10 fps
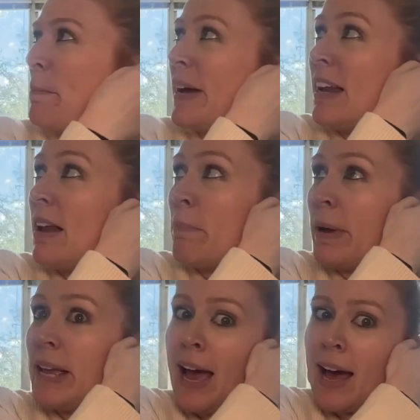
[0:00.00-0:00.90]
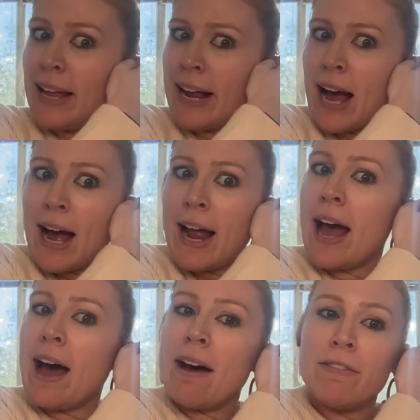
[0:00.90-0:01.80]
But yeah, like I
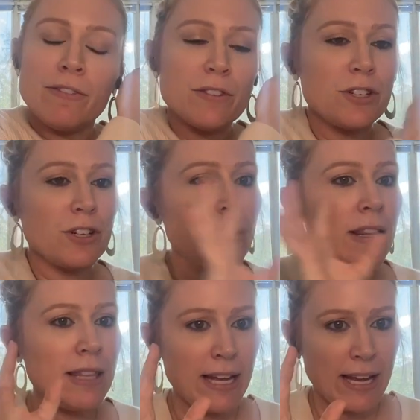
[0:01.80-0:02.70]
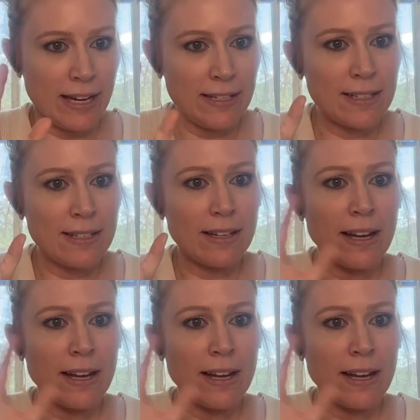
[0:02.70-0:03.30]
have certain things